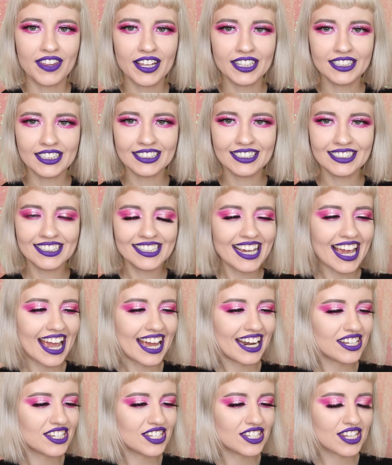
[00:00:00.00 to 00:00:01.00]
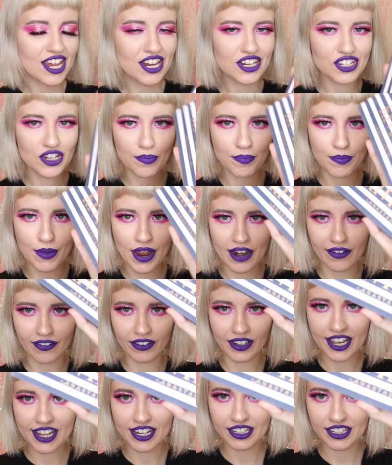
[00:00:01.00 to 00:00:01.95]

This is the Anastasia Beverly